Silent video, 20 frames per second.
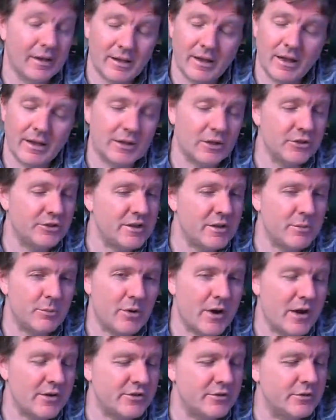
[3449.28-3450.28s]
I got the
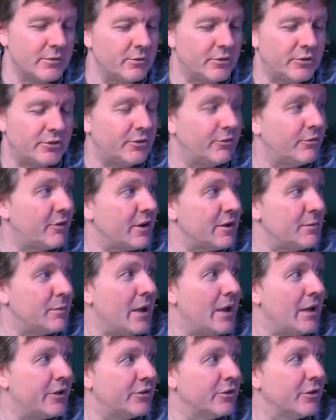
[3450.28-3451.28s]
impression there was some very
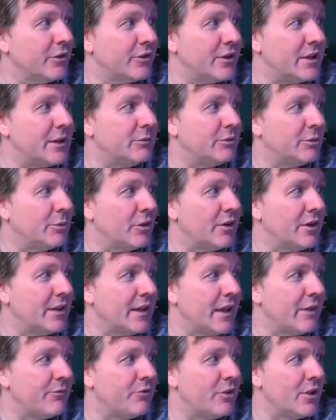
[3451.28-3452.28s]
personal themes put in
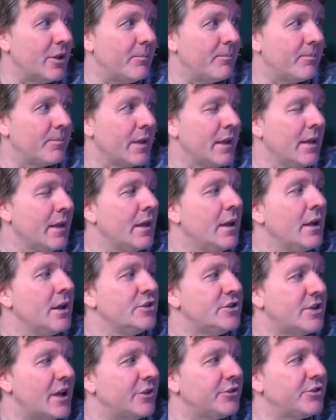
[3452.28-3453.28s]
that film.
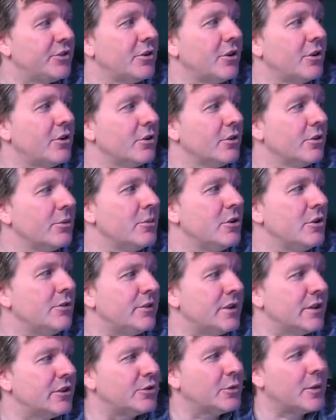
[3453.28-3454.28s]
She has done another
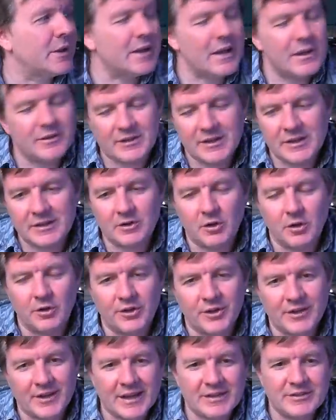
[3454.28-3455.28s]
movie in twenty eighteen called
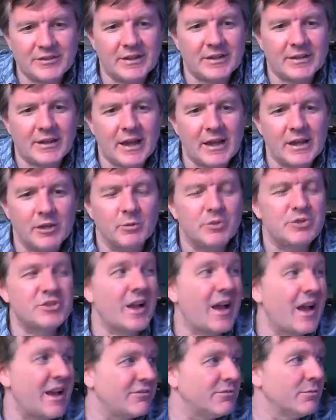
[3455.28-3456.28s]
The Nightingale, which
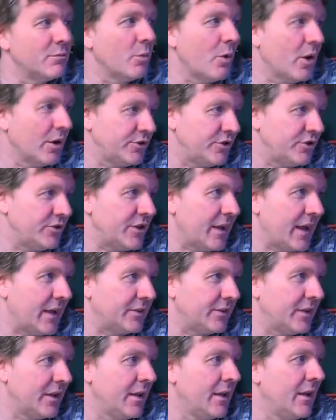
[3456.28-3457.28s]
I haven't watched
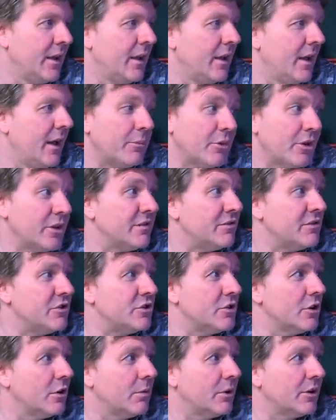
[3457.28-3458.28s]
yet. I'm not even
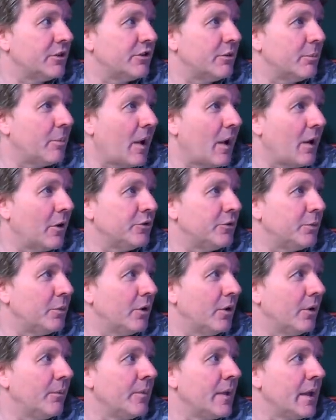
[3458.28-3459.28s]
sure what it's about,
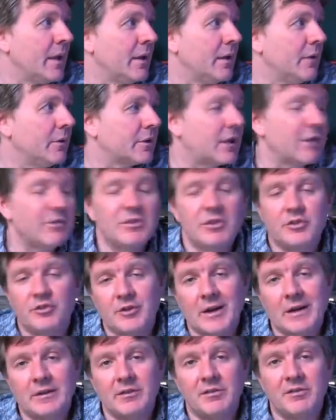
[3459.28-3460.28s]
but given the
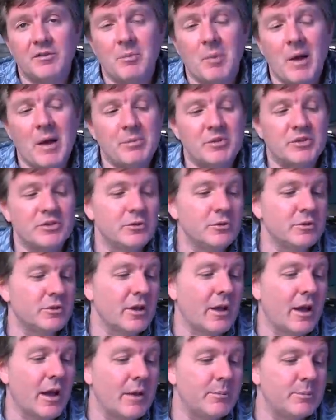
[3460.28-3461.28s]
strength of The
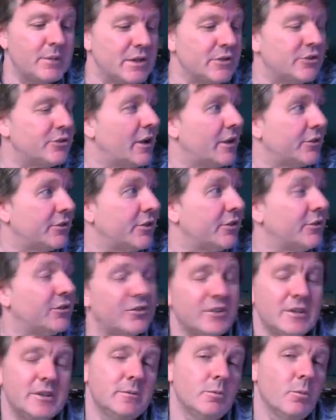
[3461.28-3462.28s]
Babadook, I'd be interested to
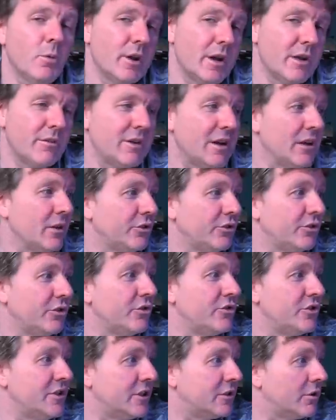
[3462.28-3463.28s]
see whatever else
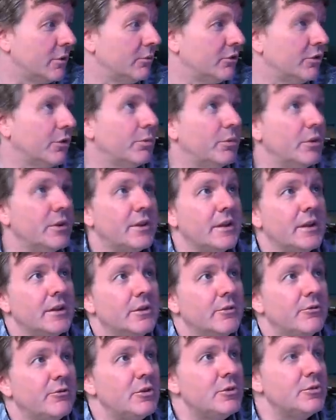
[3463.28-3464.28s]
she comes up with in
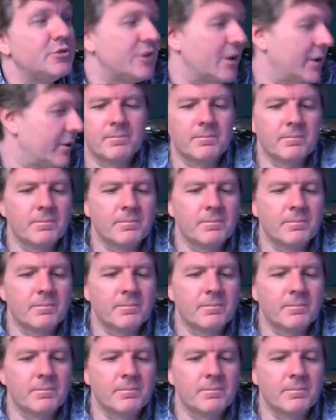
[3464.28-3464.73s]
the future.